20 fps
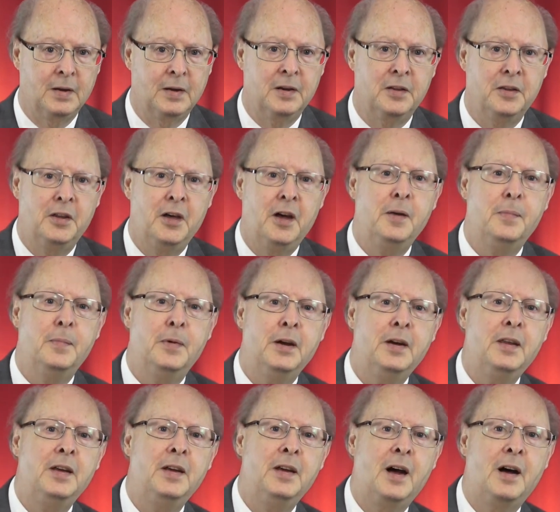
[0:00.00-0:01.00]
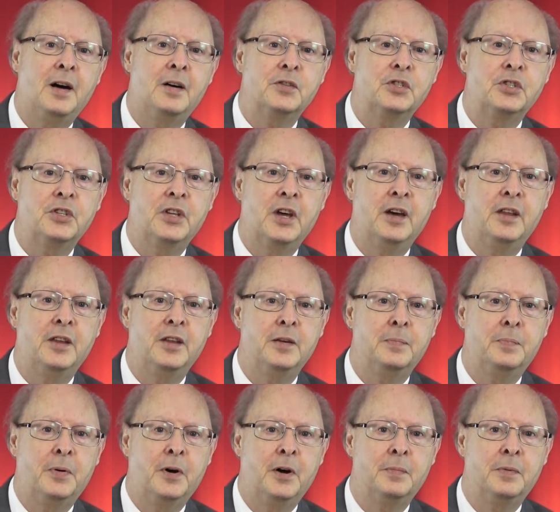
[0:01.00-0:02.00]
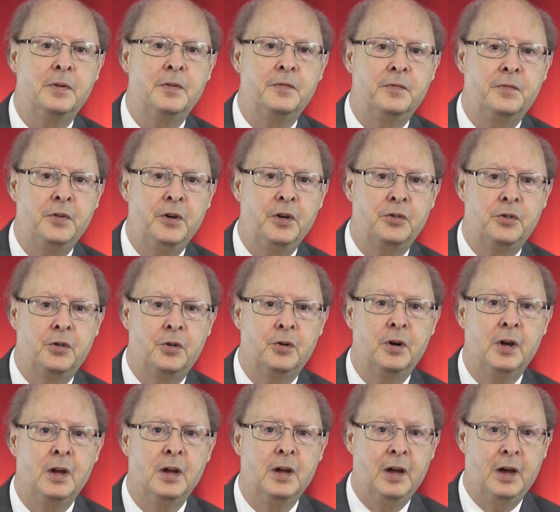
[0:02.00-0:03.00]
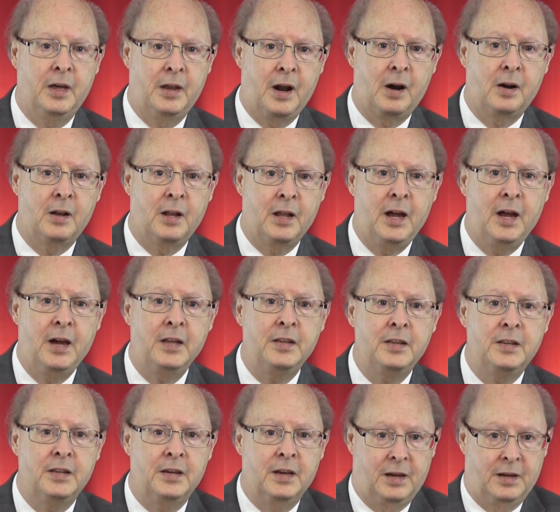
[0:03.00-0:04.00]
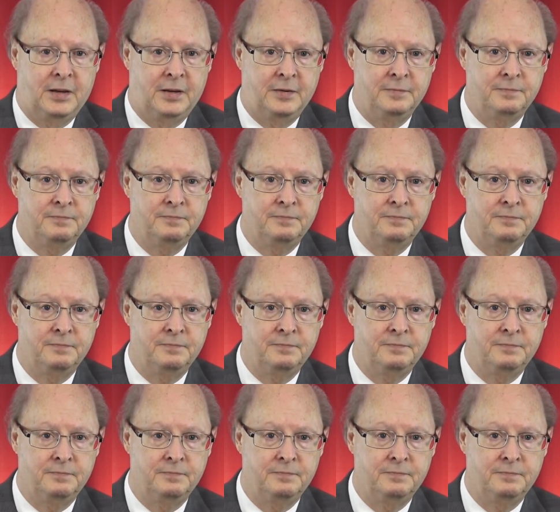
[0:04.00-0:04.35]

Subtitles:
Name any outstanding public figure in our land today,